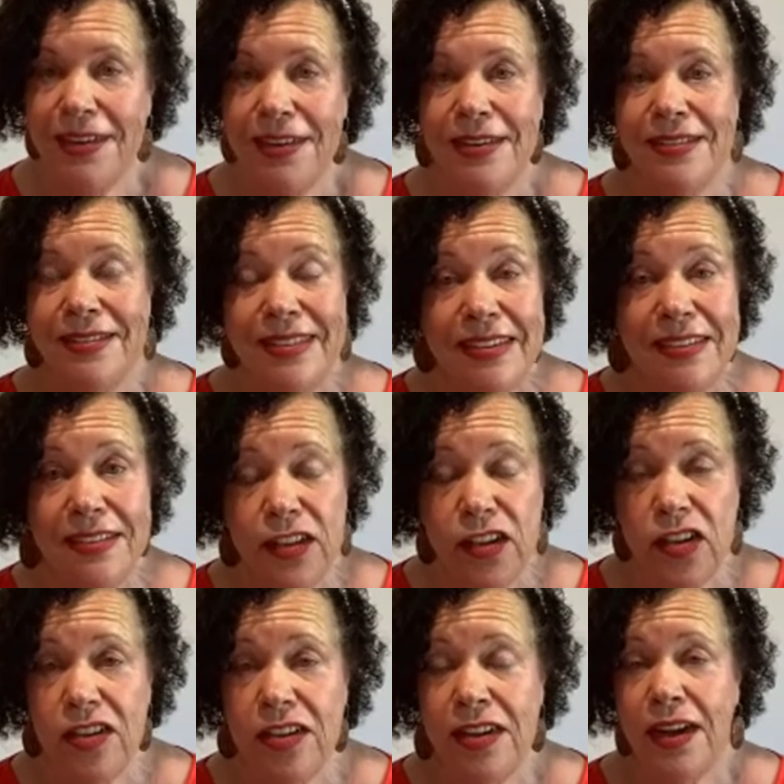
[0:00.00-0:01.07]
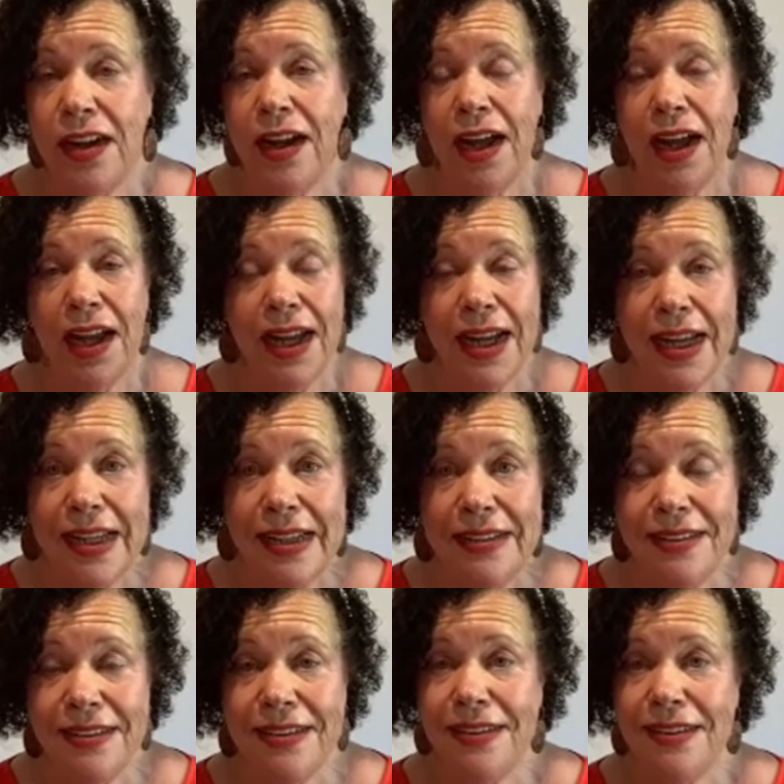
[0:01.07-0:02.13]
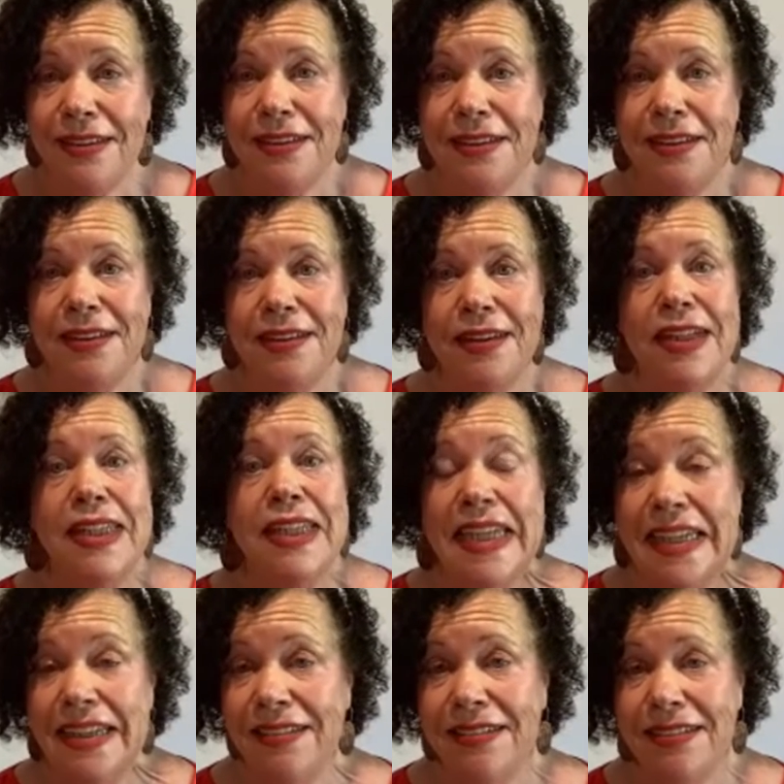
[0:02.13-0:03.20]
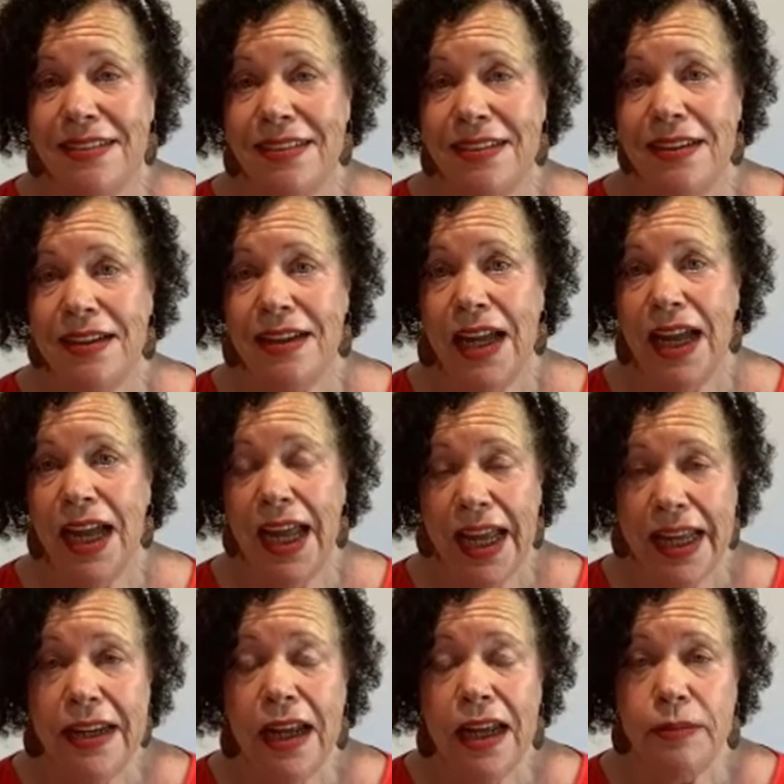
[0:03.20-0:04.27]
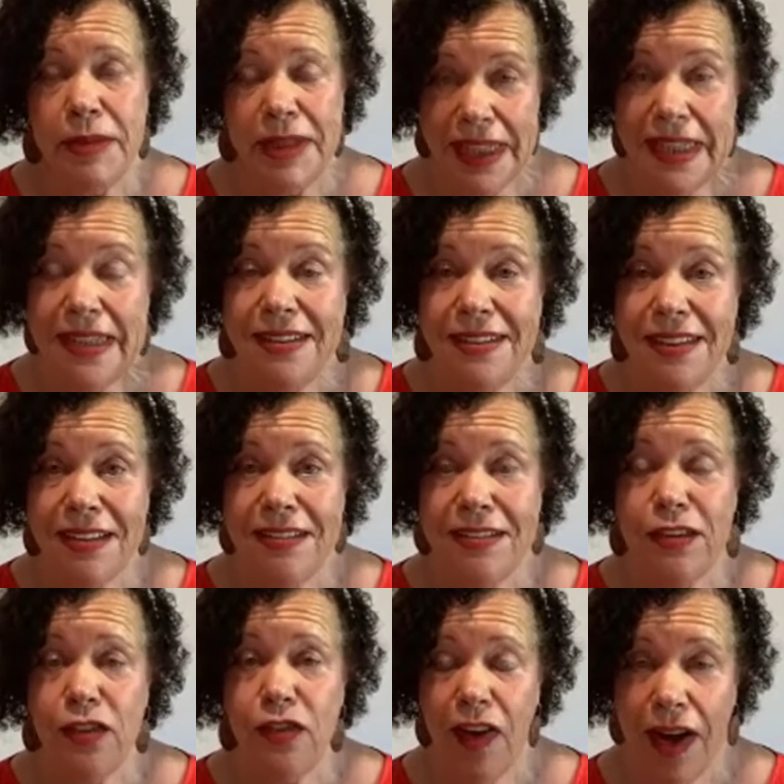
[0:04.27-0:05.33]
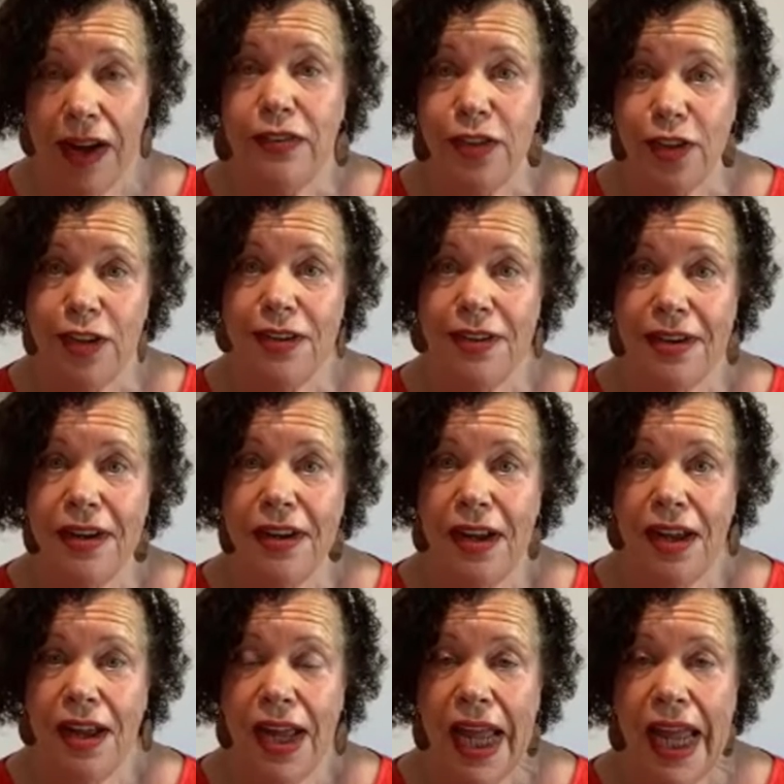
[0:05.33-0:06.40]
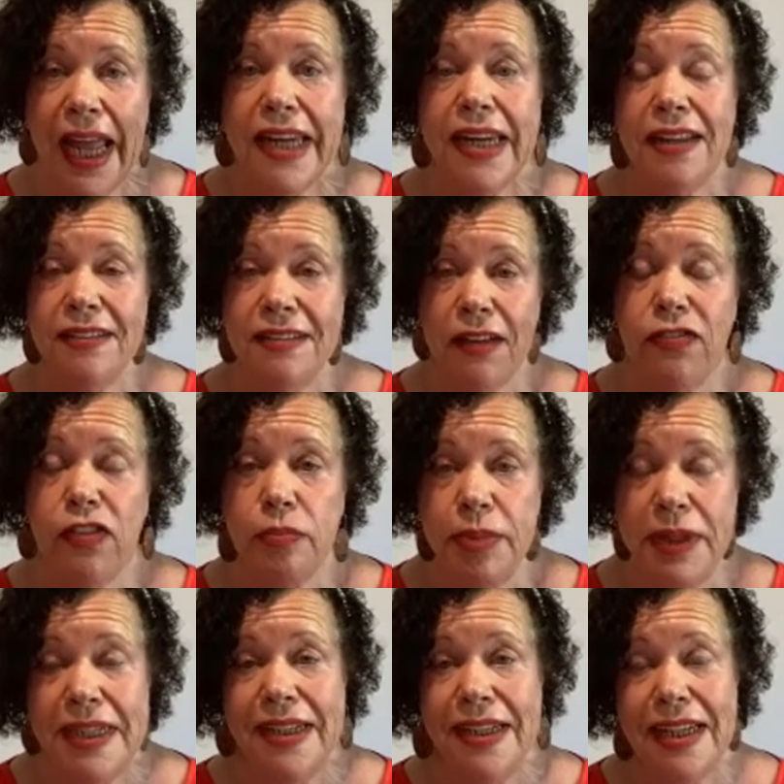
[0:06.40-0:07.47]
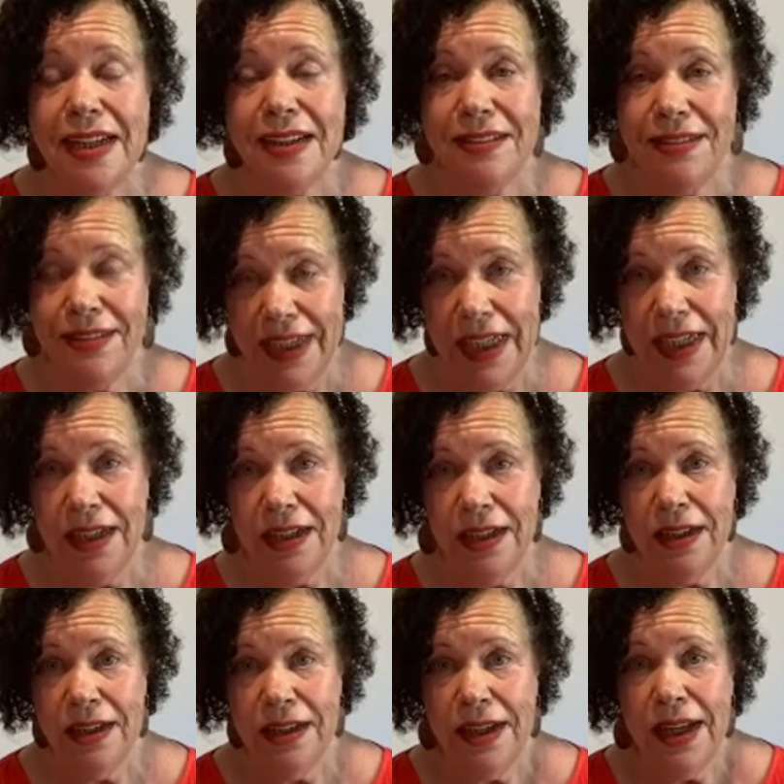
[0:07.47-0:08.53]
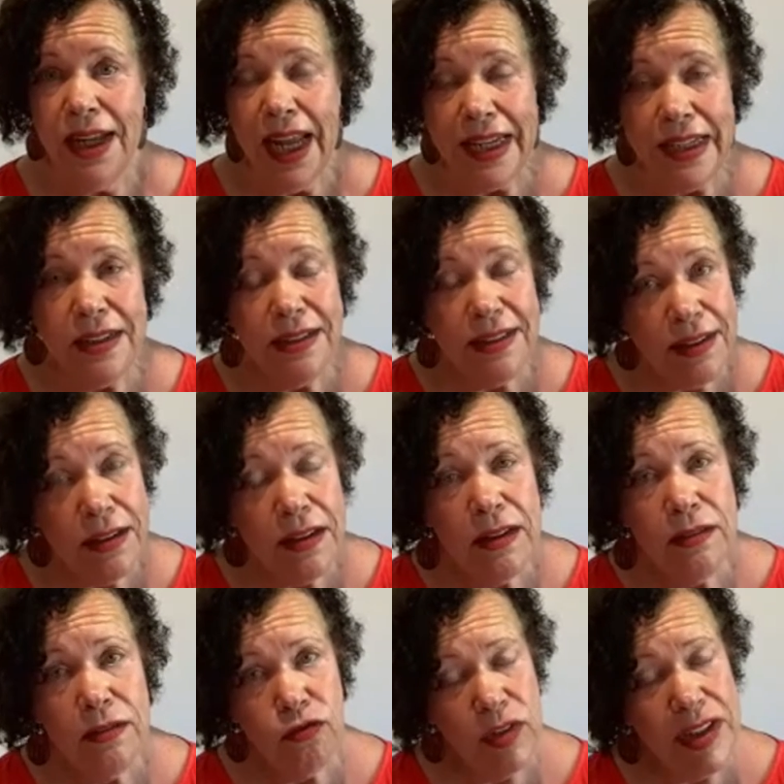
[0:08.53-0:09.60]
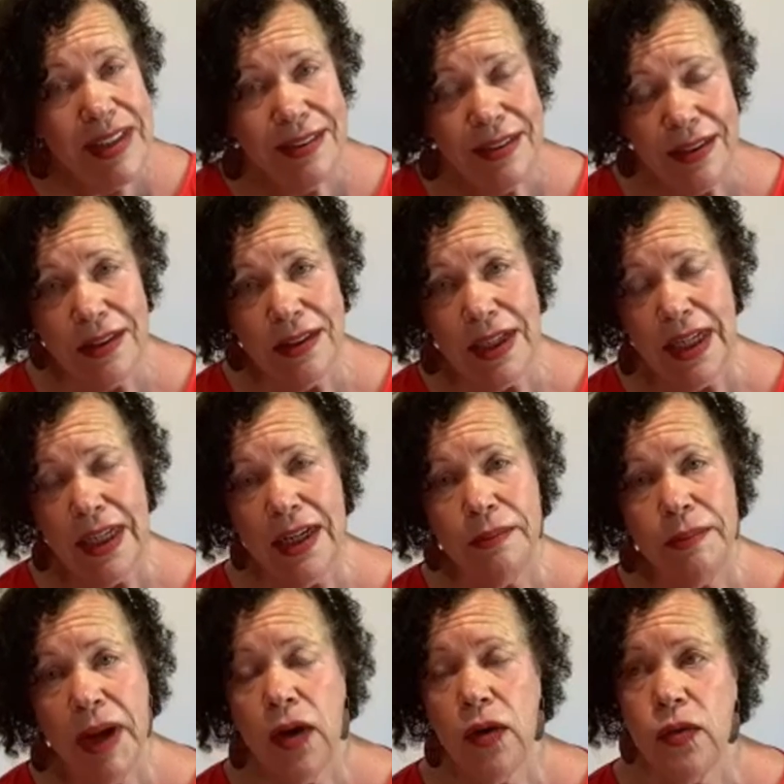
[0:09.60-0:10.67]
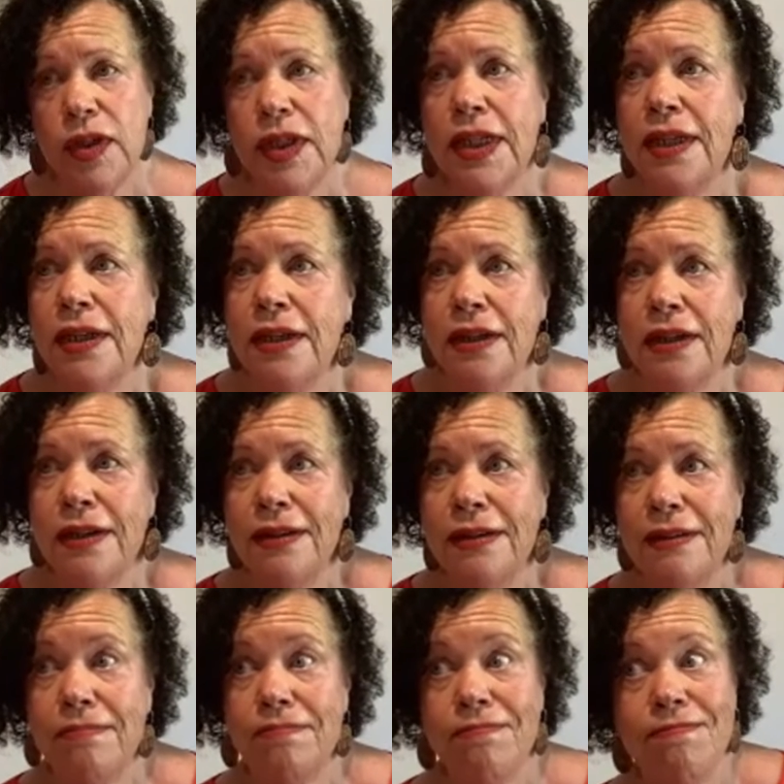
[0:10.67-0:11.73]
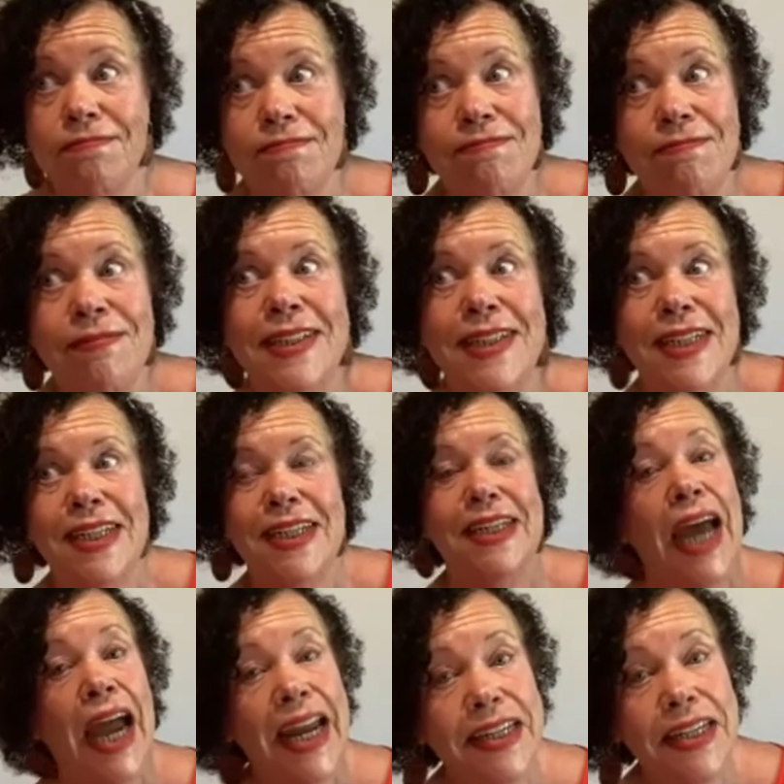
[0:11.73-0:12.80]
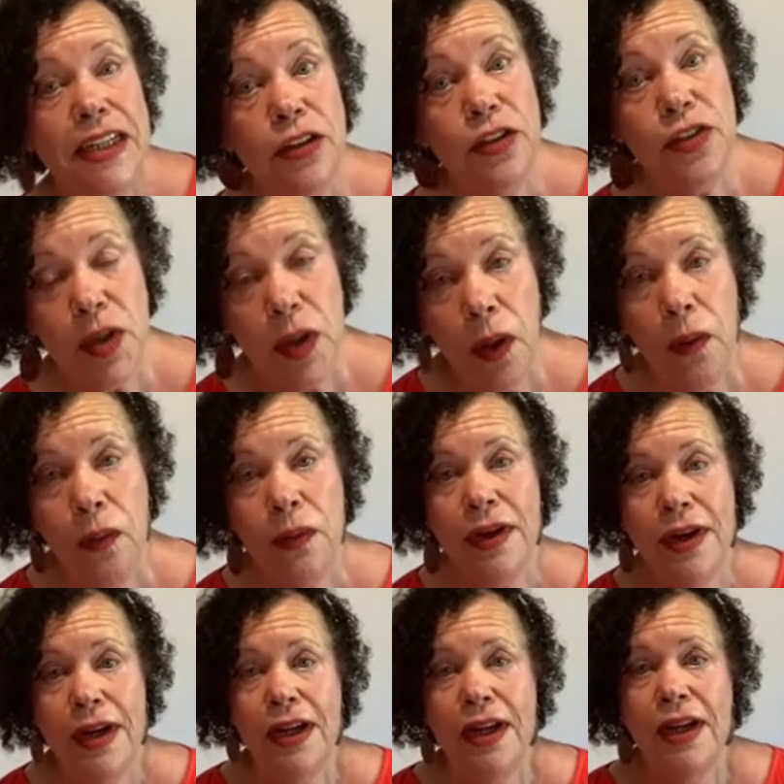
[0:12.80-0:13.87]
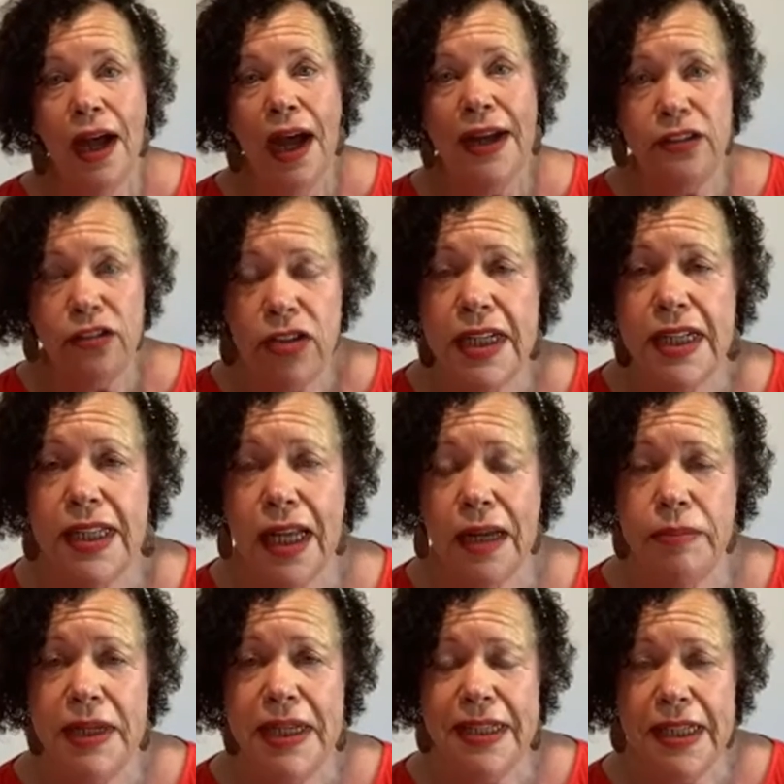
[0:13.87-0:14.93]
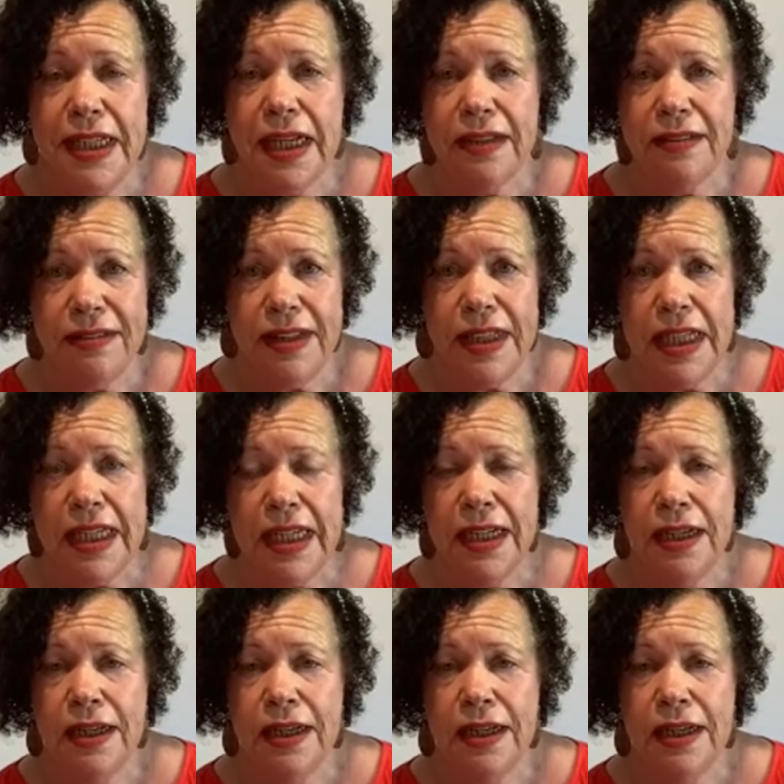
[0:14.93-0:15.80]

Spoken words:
sister, aunt, niece, and I am an incest survivor, and I suffer PTSD. And until recently, about 9 years ago, I treated that PTSD